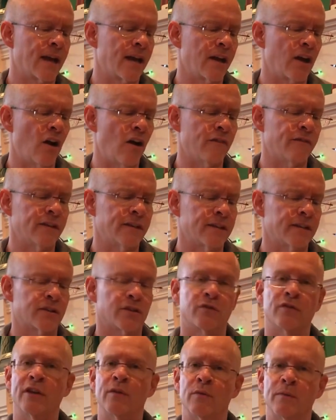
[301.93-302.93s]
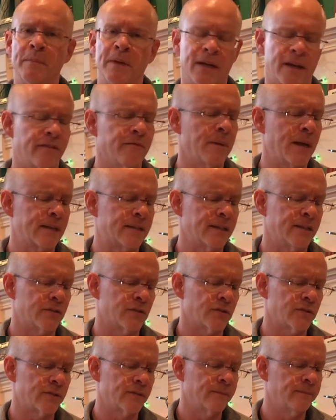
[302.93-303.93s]
I often disagree with many of my
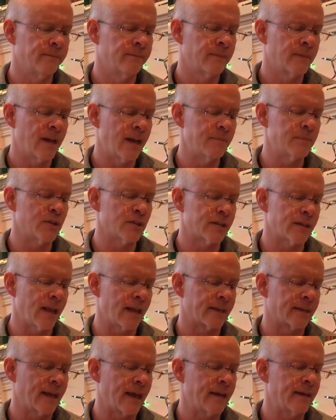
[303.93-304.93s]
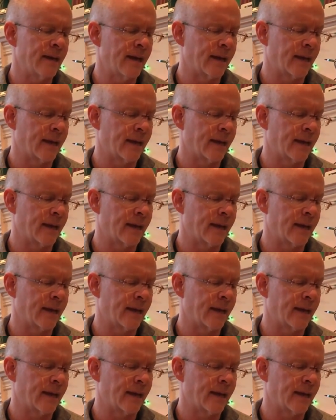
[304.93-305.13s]
teachers. I'm just like that, I